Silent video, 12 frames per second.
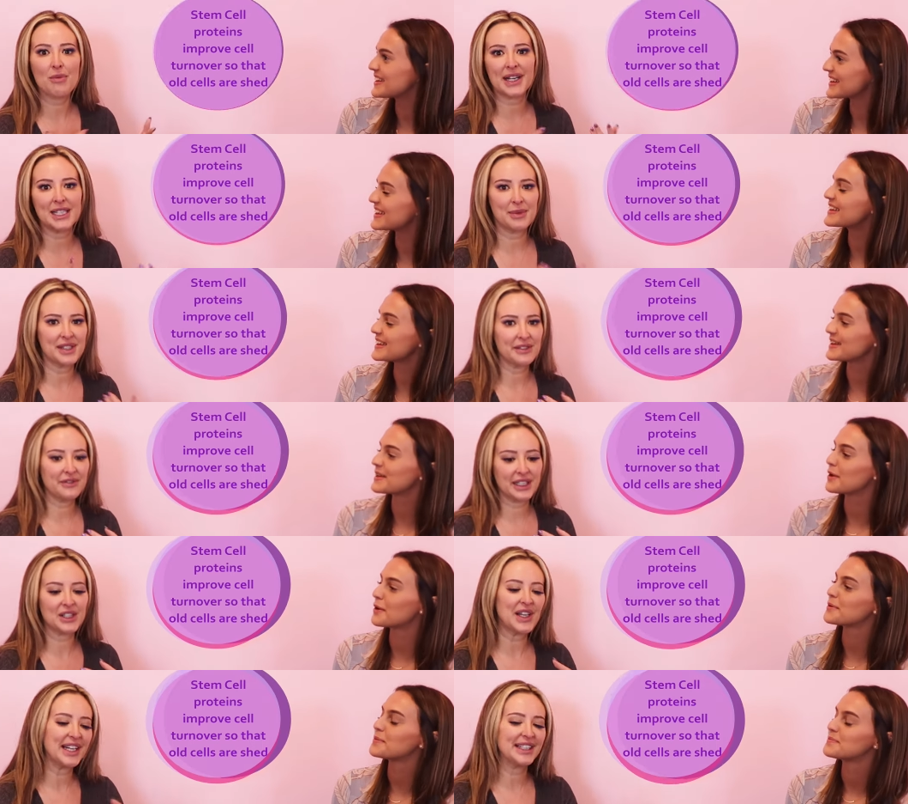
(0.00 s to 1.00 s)
Speaker 1: my
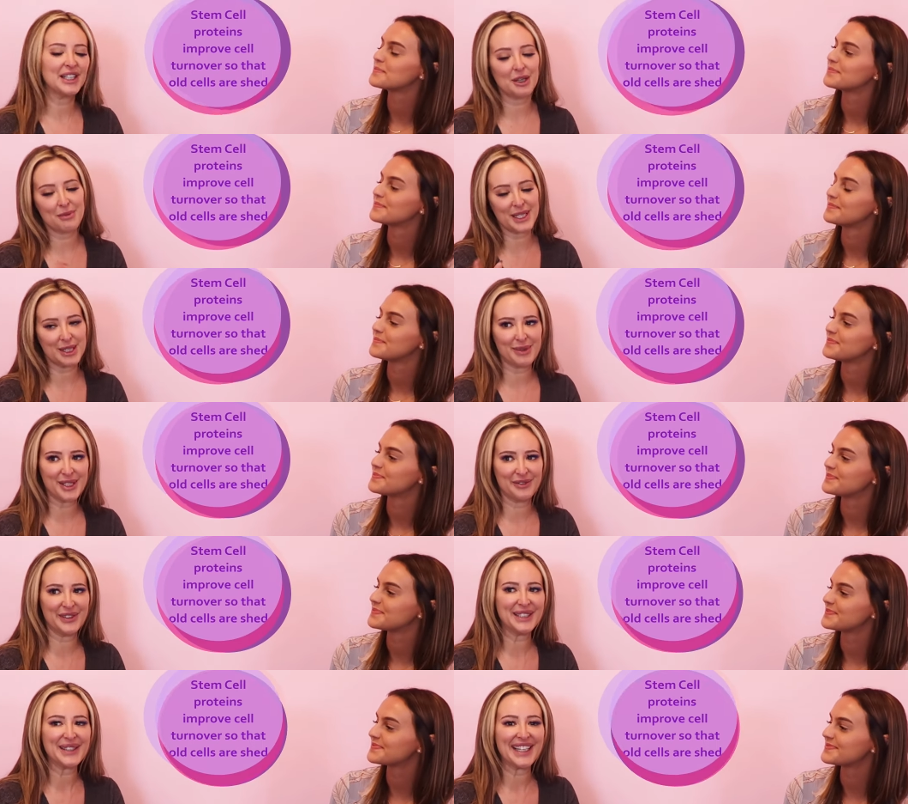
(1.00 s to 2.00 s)
specific client here, my
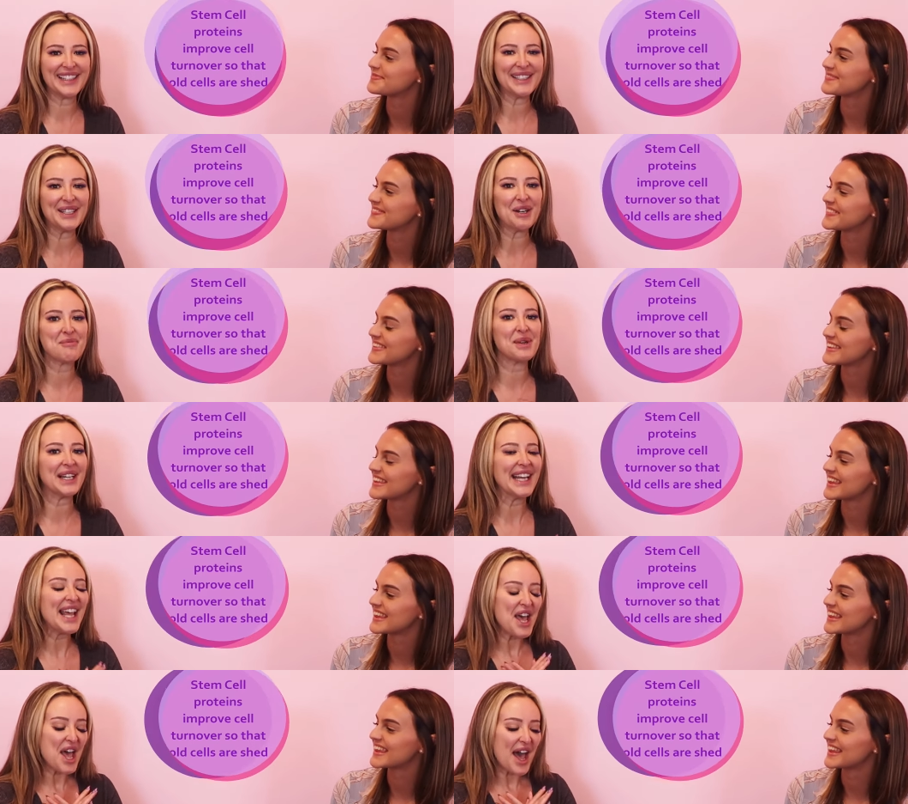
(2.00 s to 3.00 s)
specific client here.
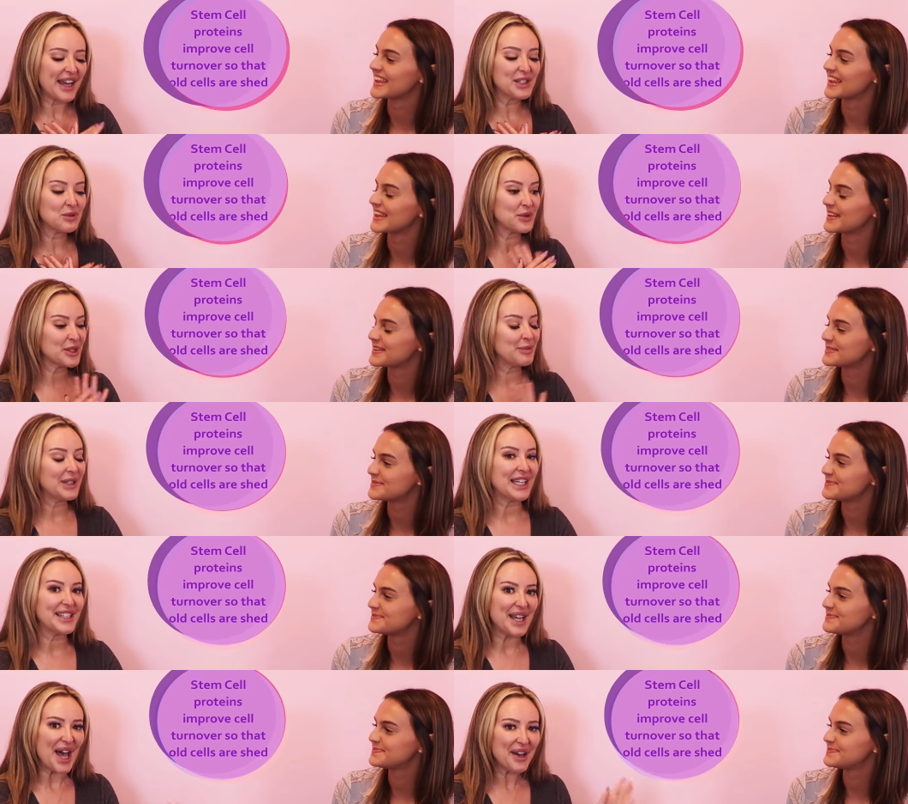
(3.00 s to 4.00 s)
But I guess when we're
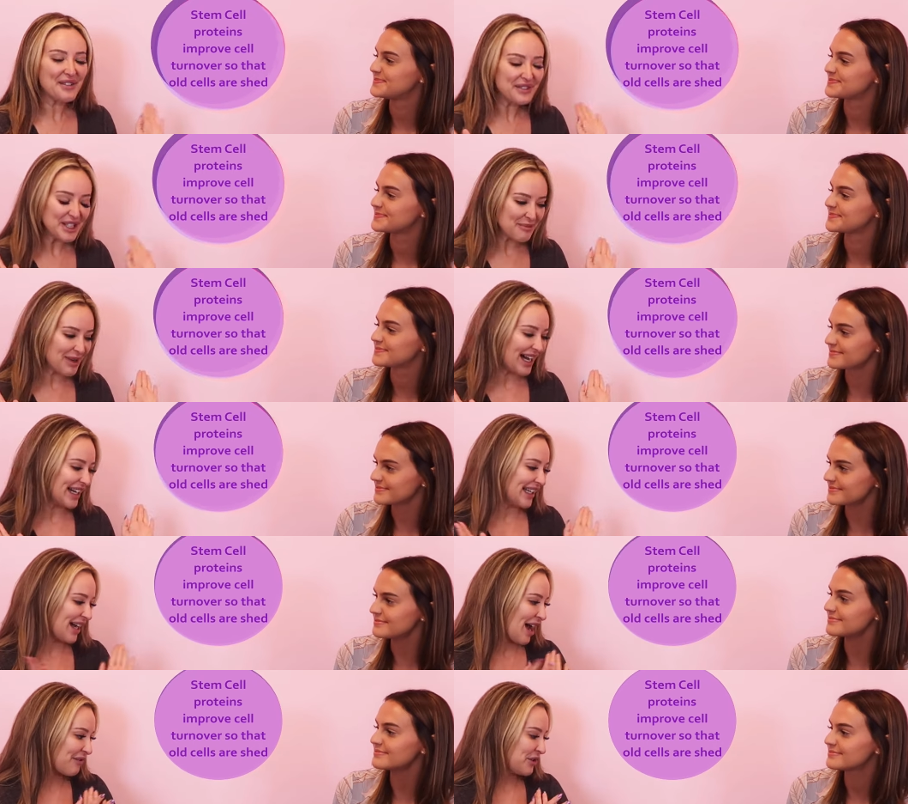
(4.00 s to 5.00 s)
speaking to everybody,
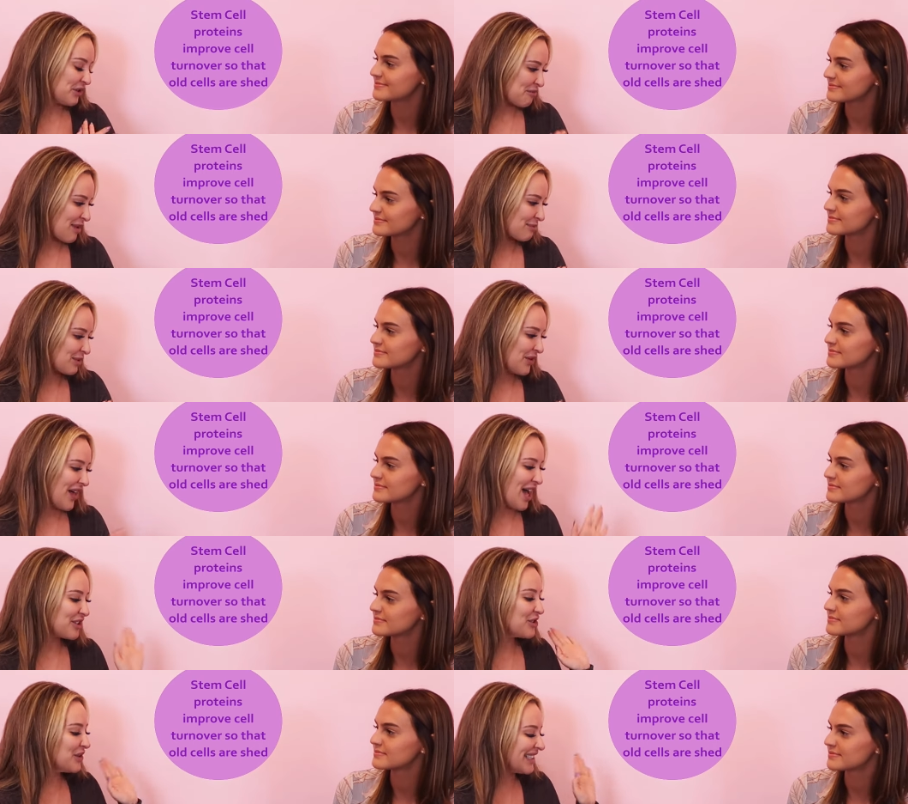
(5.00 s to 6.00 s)
I have to remember
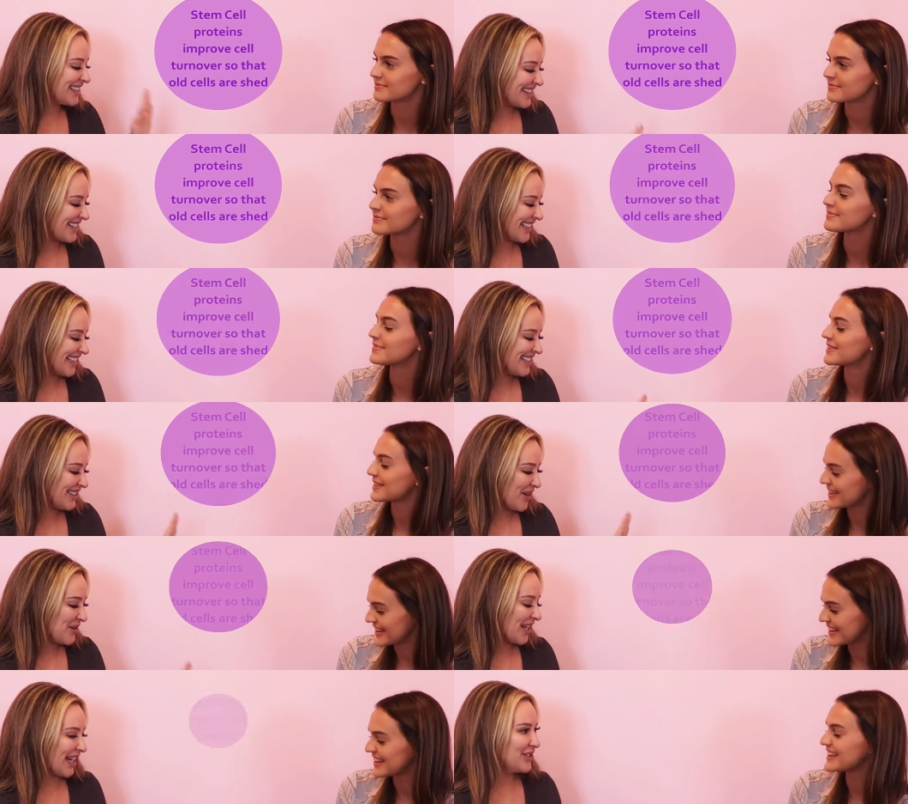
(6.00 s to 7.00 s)
that. So
Speaker 2: is this
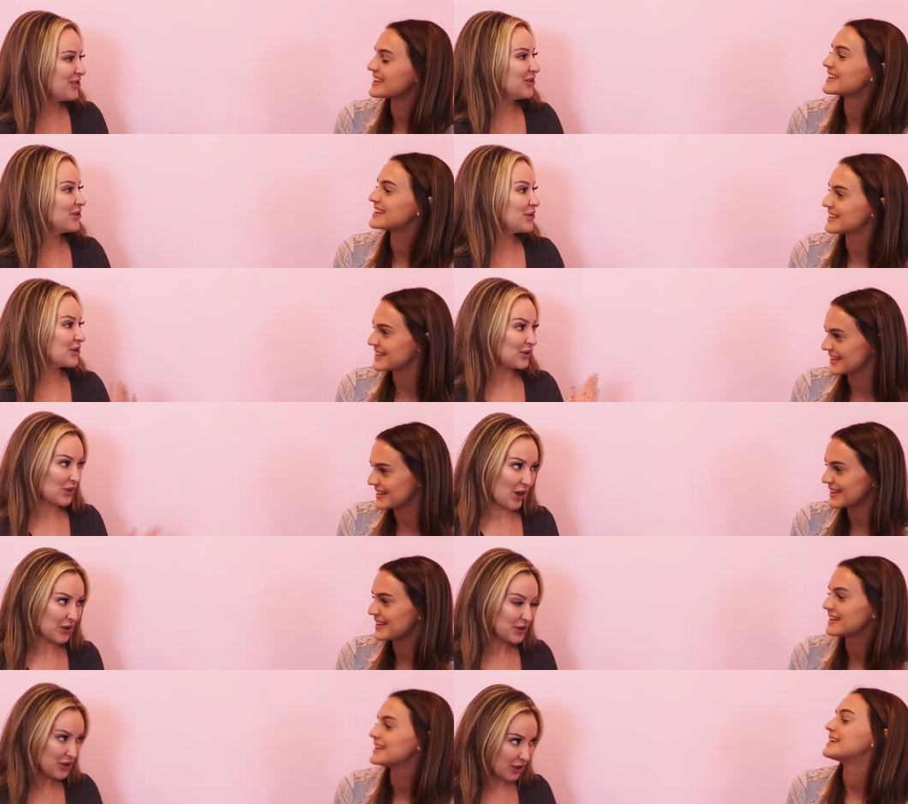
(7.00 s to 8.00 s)
okay to use
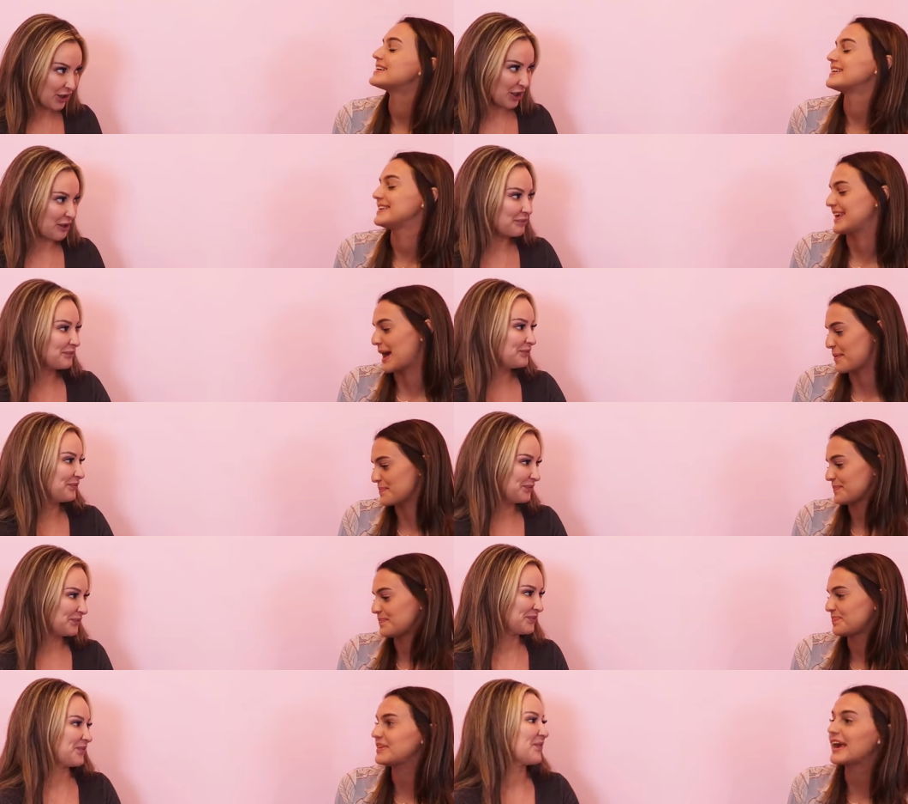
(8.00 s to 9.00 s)
long term? Yeah.
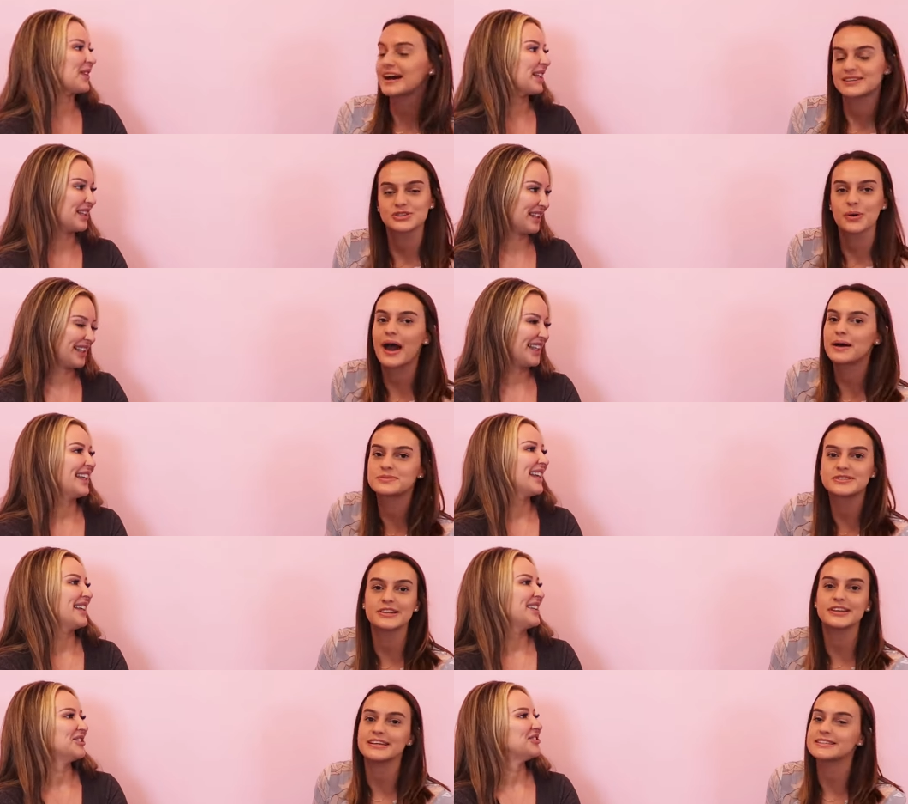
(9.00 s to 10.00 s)
Yeah, so
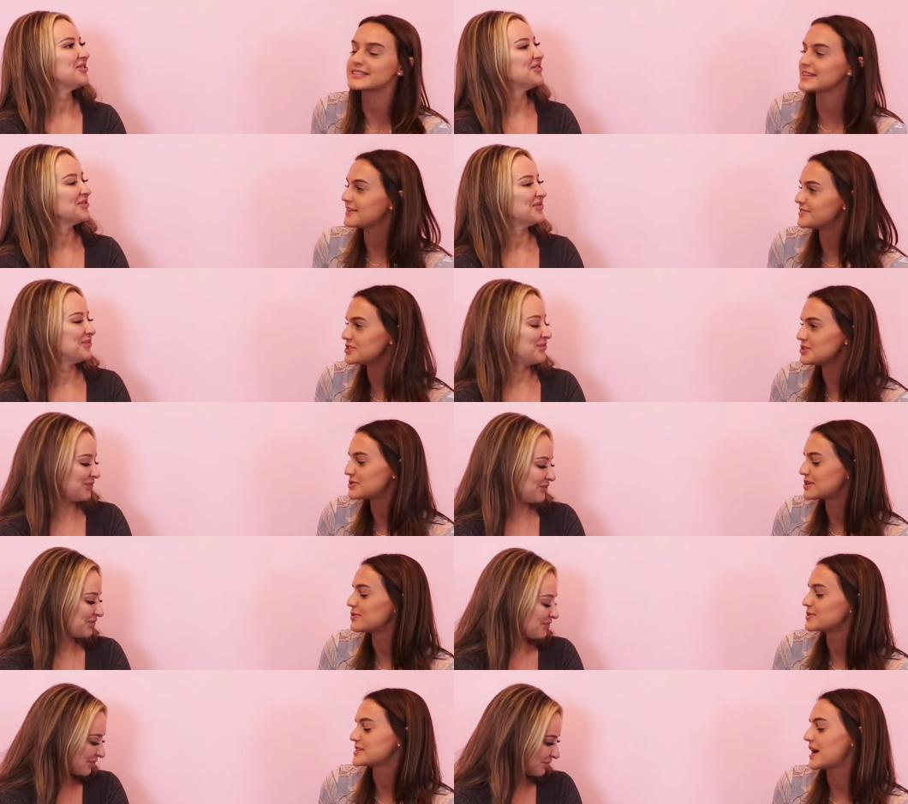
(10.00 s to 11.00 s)
absolutely, it's safe to use
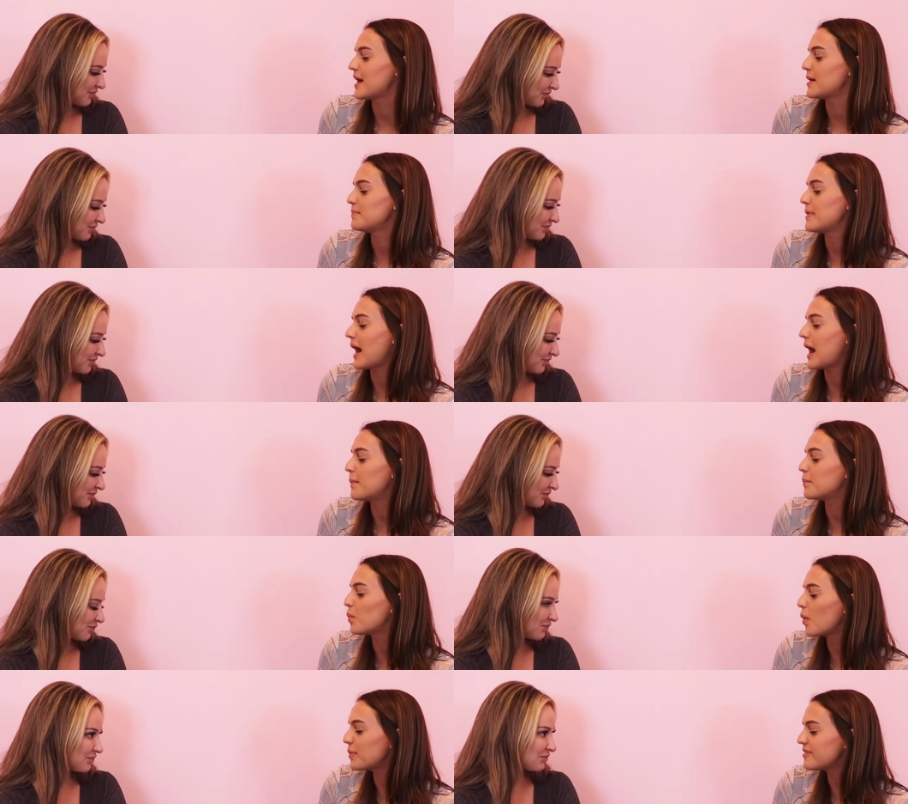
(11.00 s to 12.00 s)
long term. What